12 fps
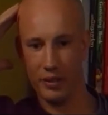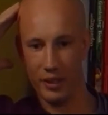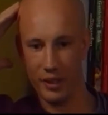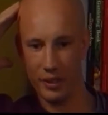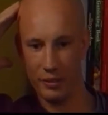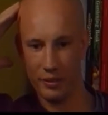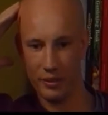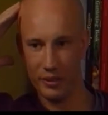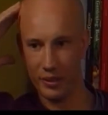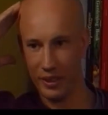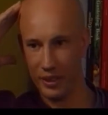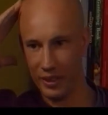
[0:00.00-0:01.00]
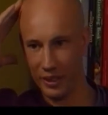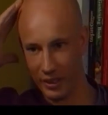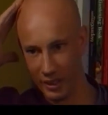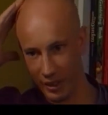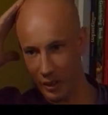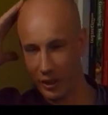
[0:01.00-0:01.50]
you
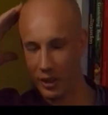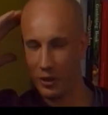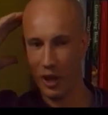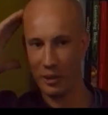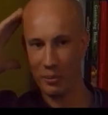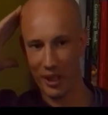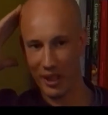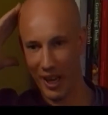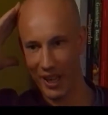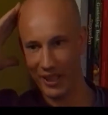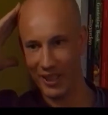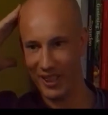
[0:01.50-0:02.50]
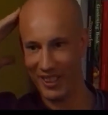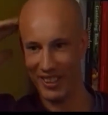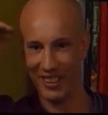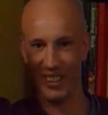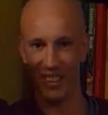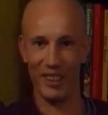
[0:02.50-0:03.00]
know, you're not going to take the medication
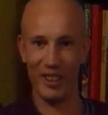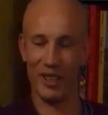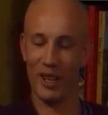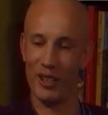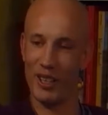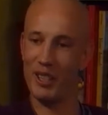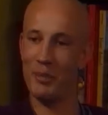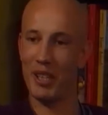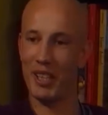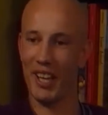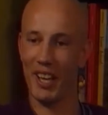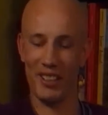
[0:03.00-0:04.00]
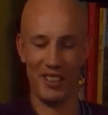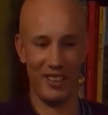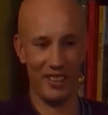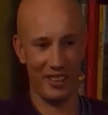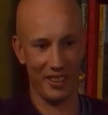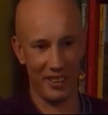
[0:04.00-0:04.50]
and you don't need the
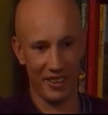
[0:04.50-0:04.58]
medication.